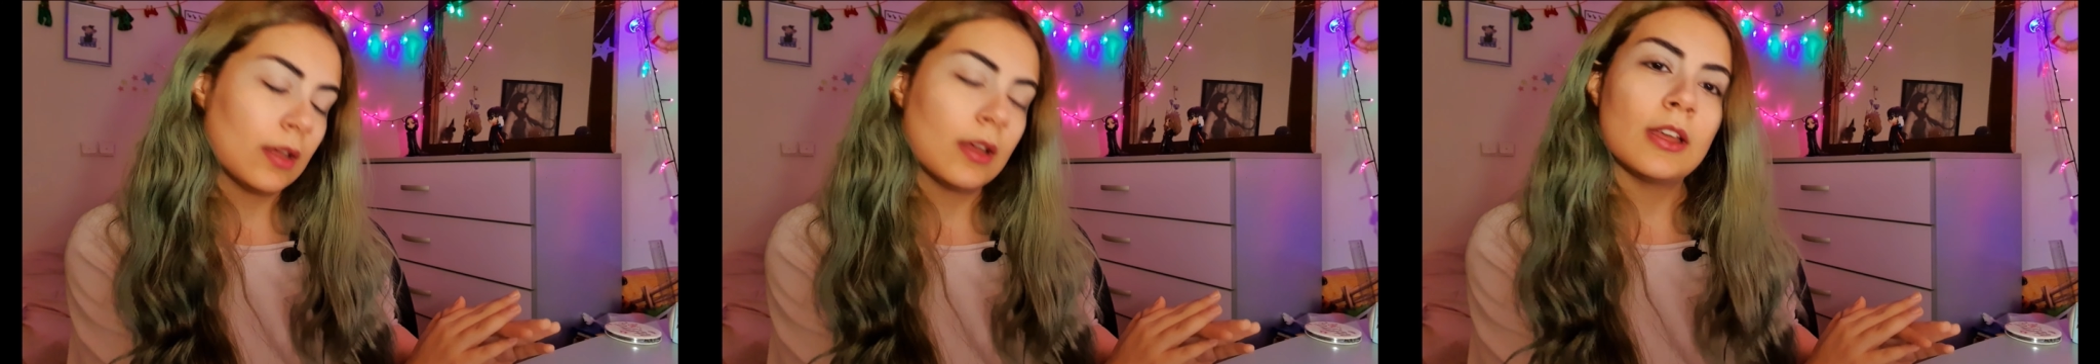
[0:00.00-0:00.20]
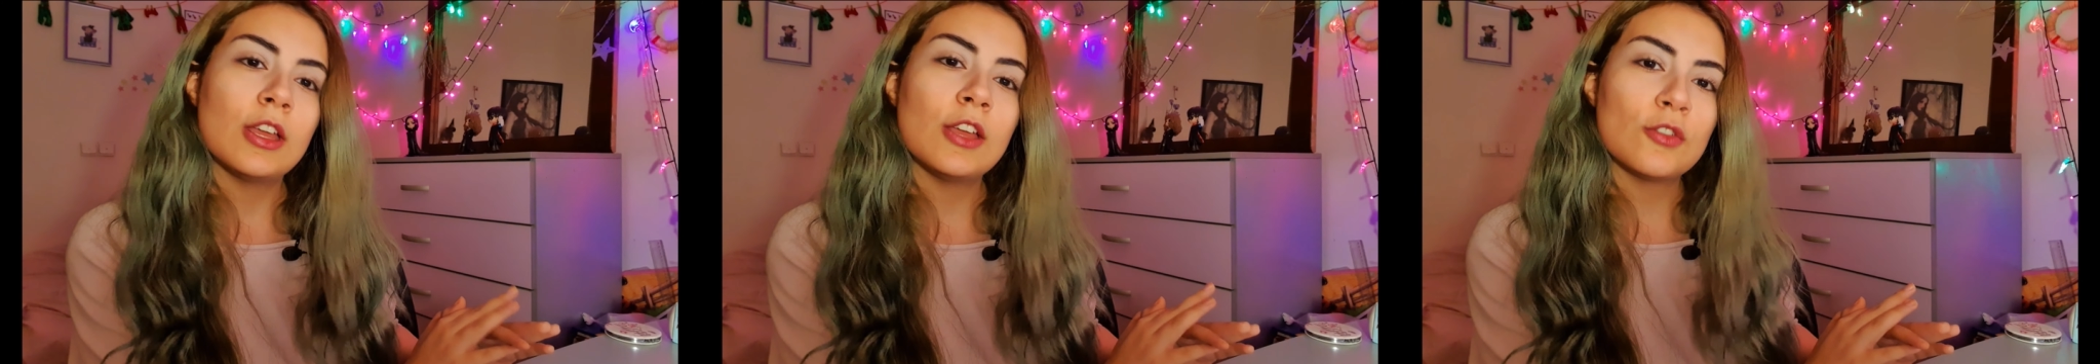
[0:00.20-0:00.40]

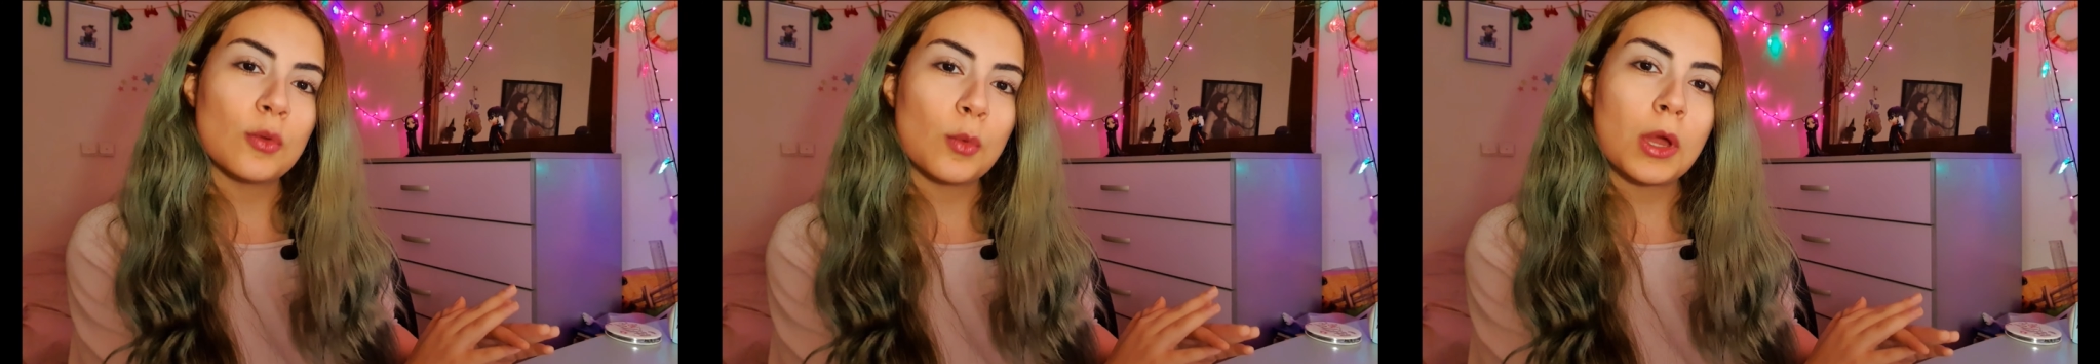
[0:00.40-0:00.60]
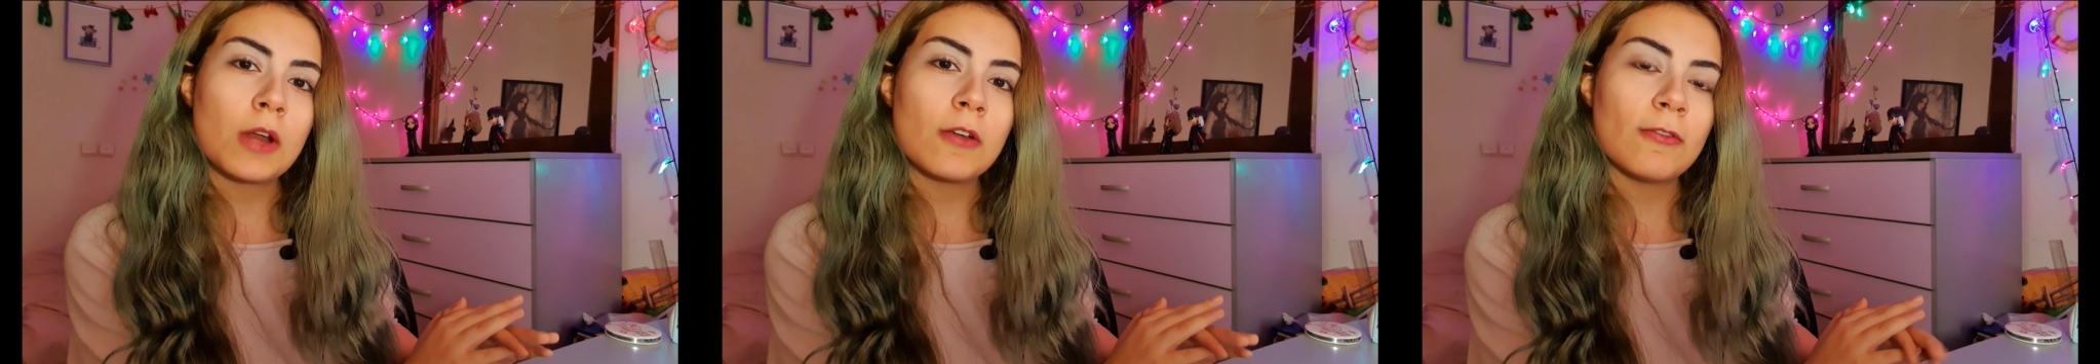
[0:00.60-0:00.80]
If you
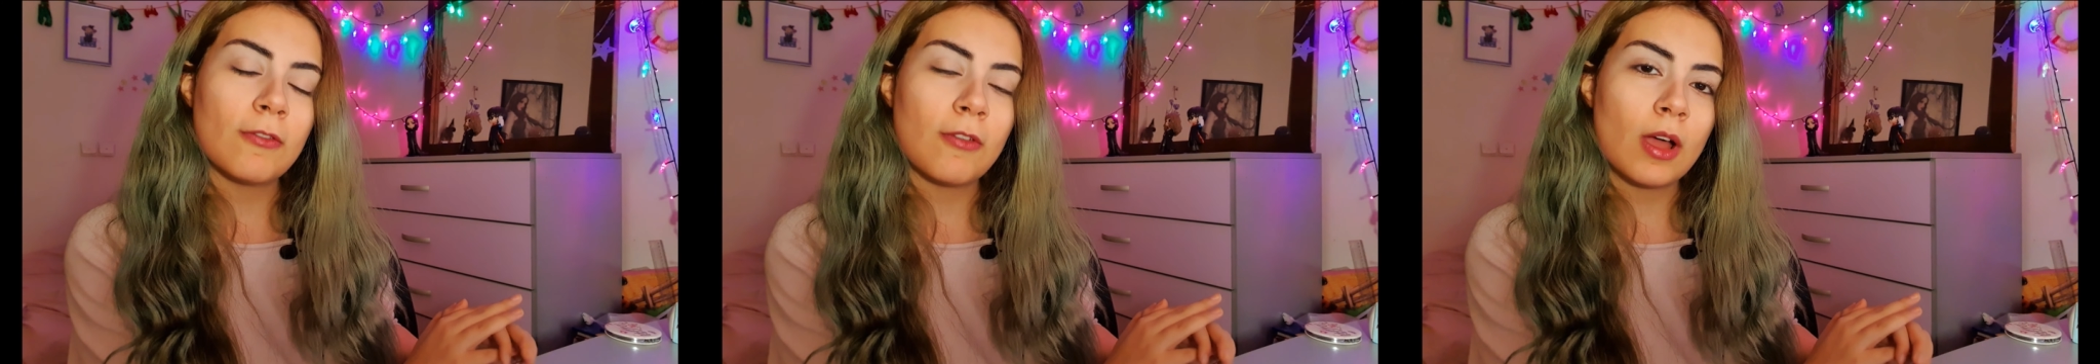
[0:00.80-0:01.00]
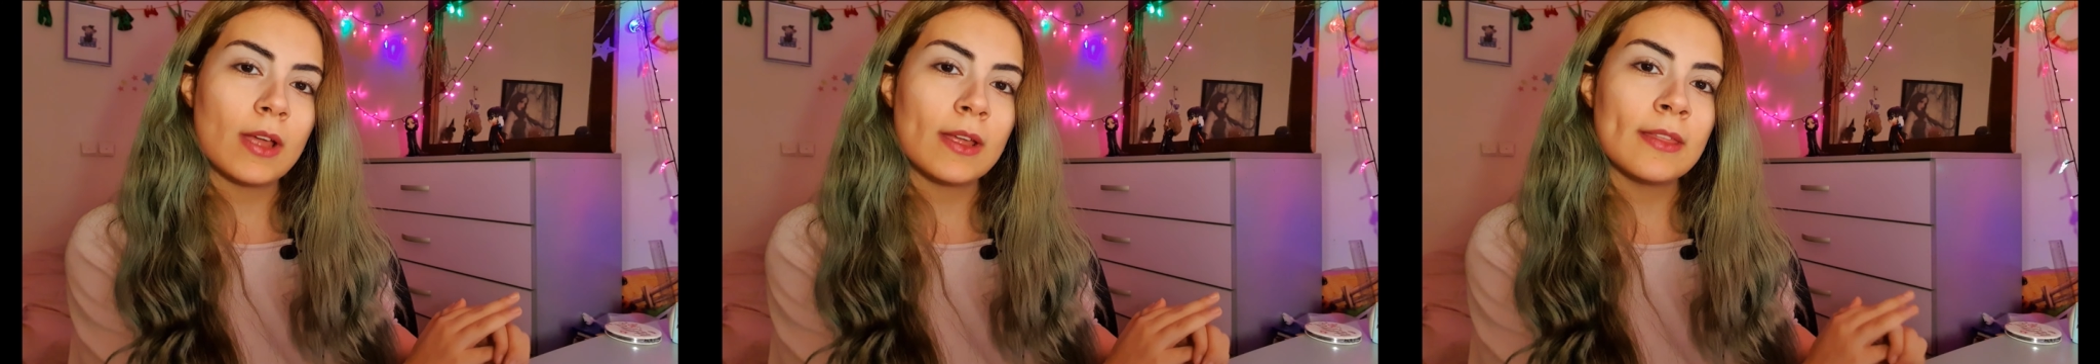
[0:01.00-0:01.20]
want to
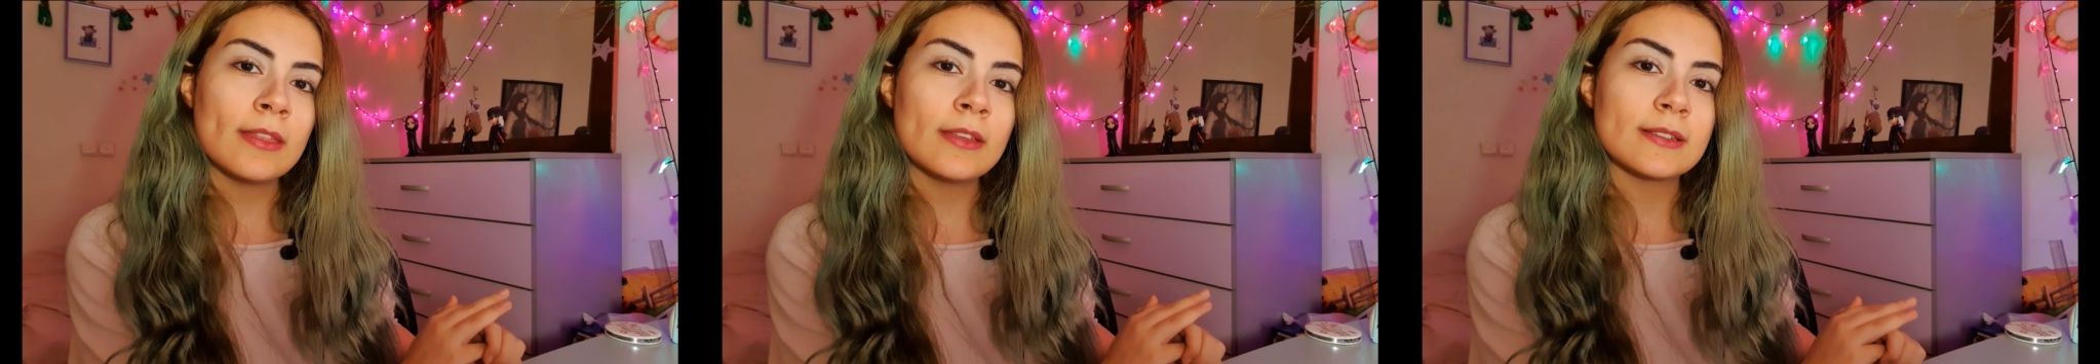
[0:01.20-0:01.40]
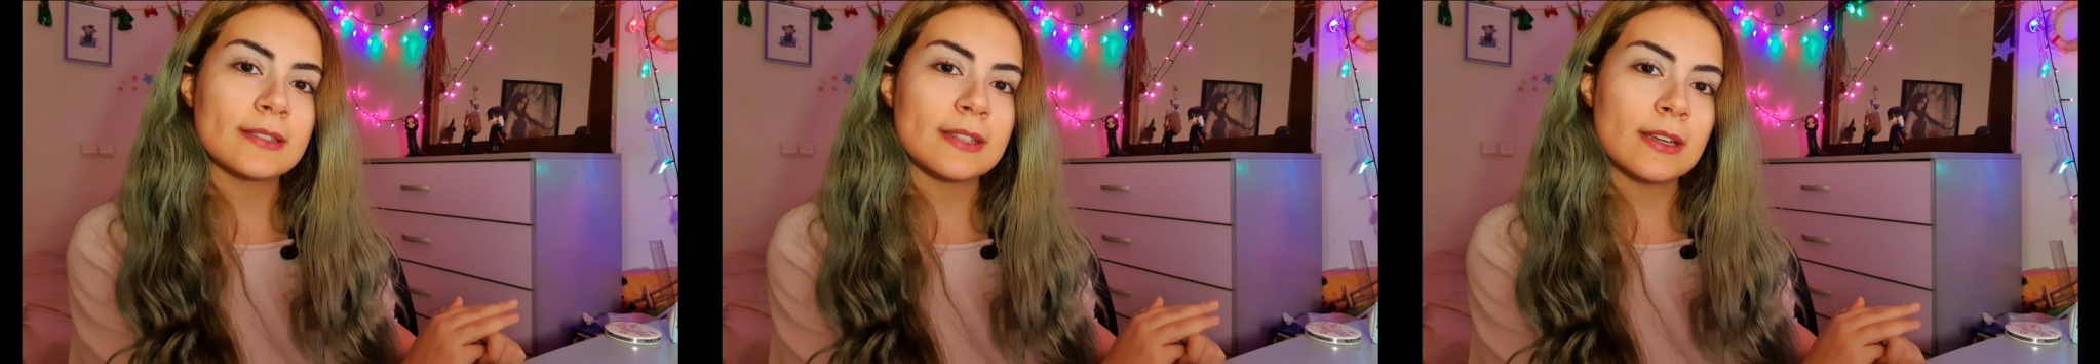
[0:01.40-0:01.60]
find the
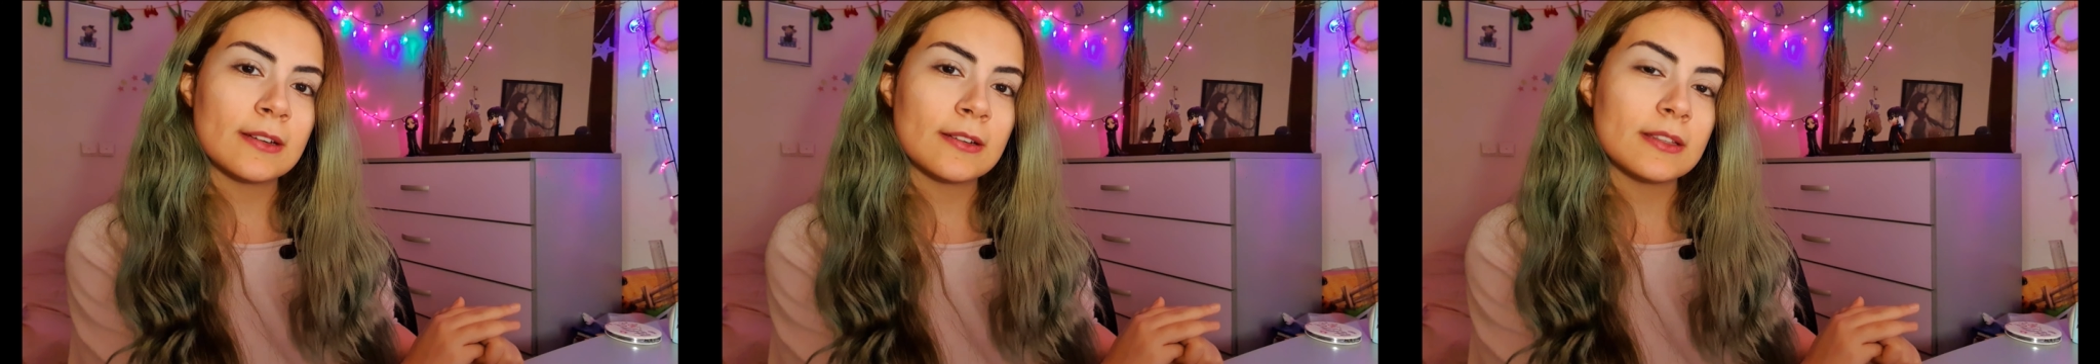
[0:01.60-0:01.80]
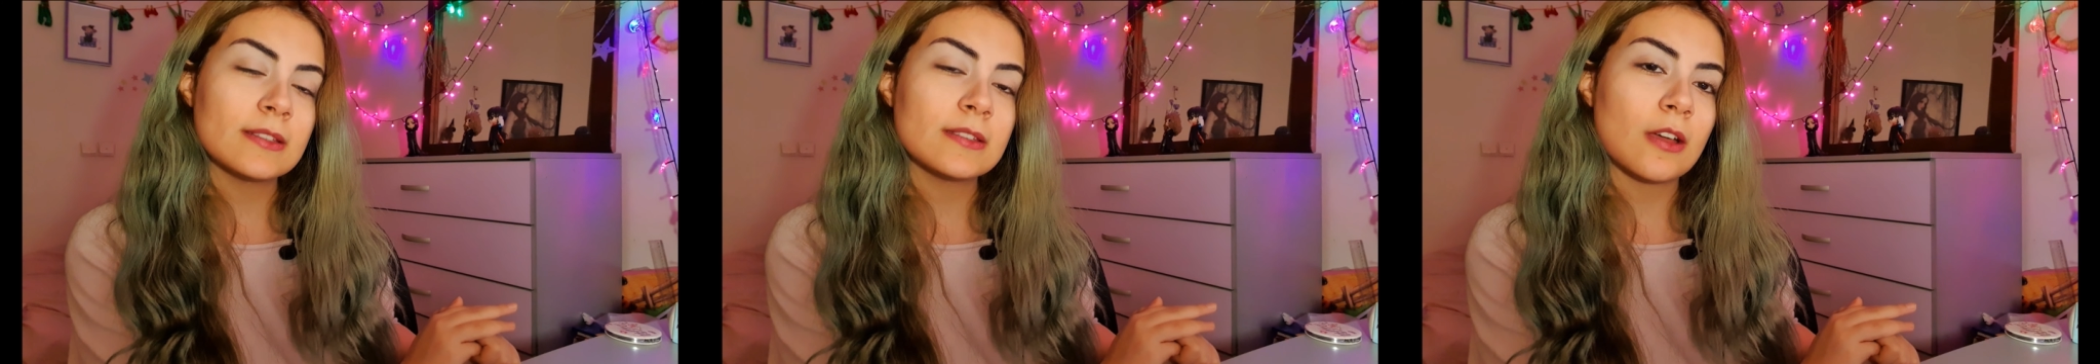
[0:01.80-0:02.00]

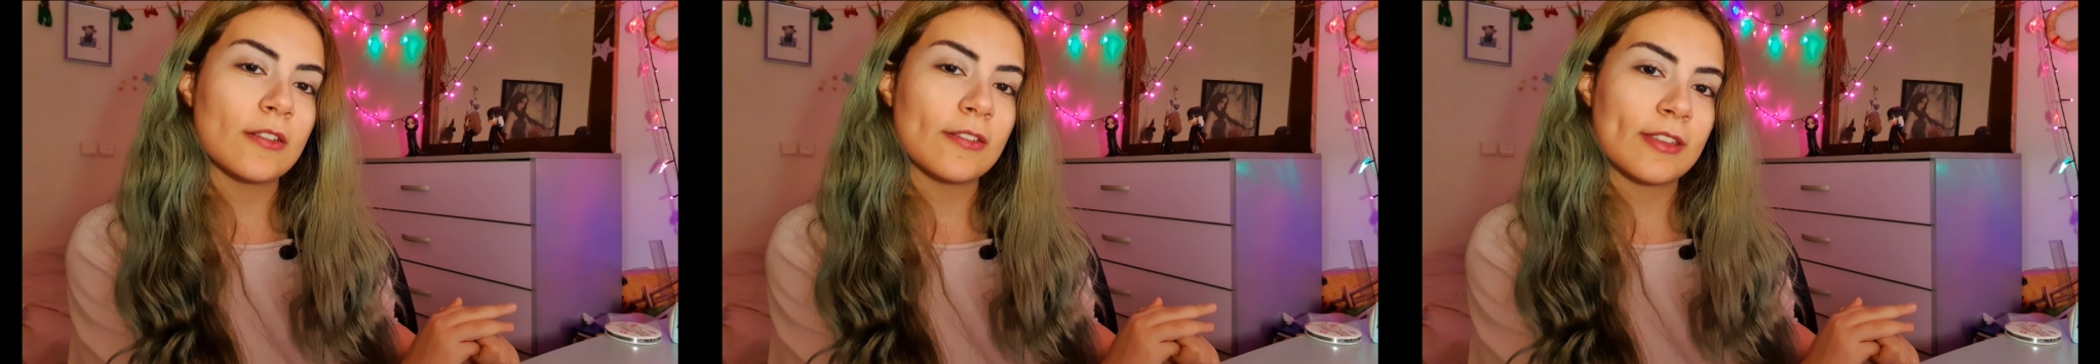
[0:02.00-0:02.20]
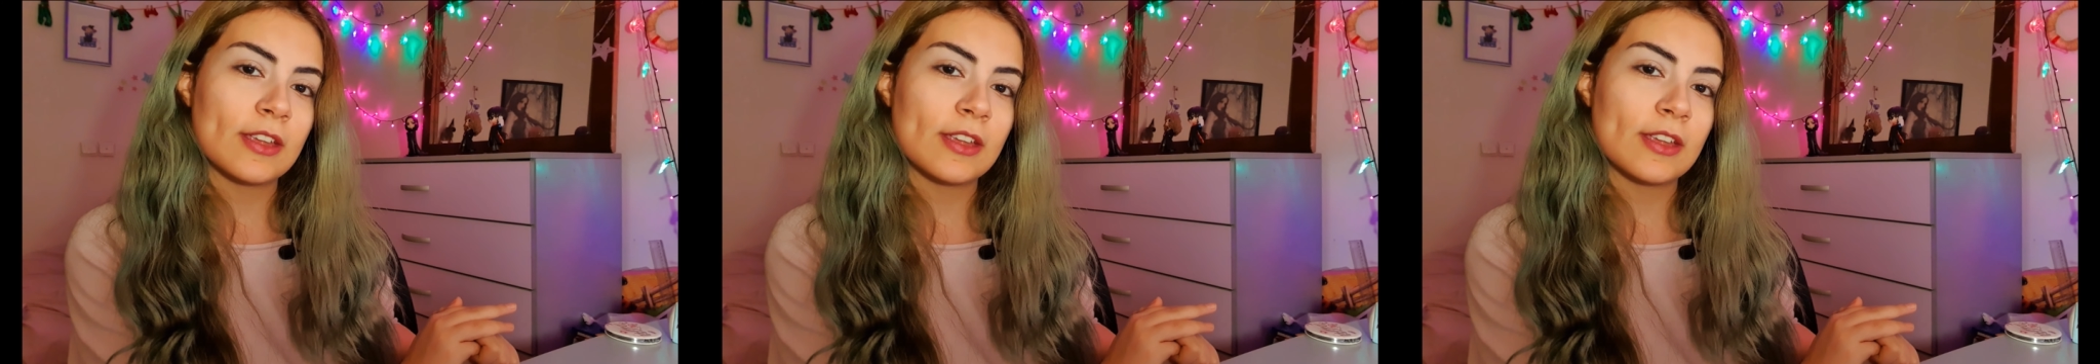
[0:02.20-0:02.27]
secrets of the